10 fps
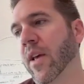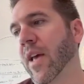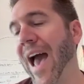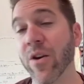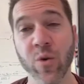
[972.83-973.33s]

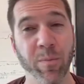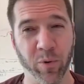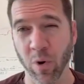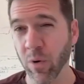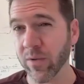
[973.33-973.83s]
How do you
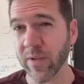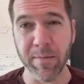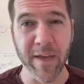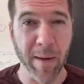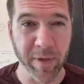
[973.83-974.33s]

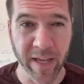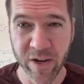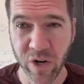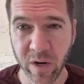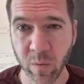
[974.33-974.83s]
prototype the
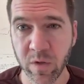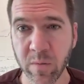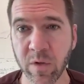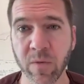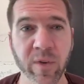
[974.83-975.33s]
application? What's the
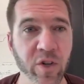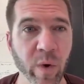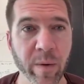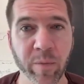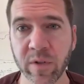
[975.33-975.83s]
most efficient
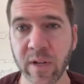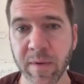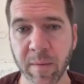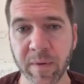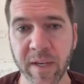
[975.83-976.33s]
way to prototype
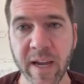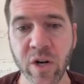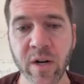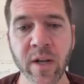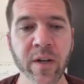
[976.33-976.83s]
the
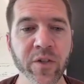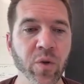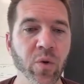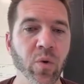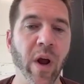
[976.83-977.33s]
application
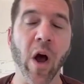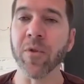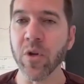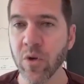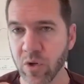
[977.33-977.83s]
to
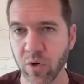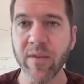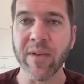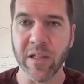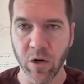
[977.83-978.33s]
help the user
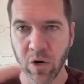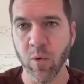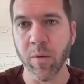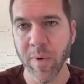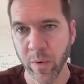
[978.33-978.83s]
even learn
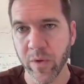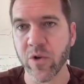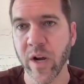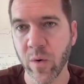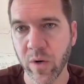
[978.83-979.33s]
more about what they're
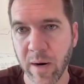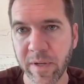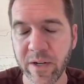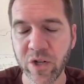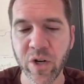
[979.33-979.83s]
trying to
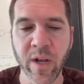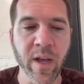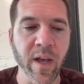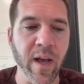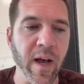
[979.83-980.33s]
accomplish?
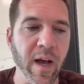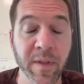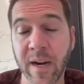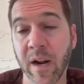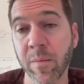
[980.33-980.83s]

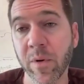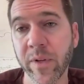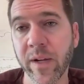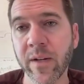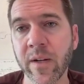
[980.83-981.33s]
And then how to build
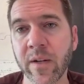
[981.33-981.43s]
it.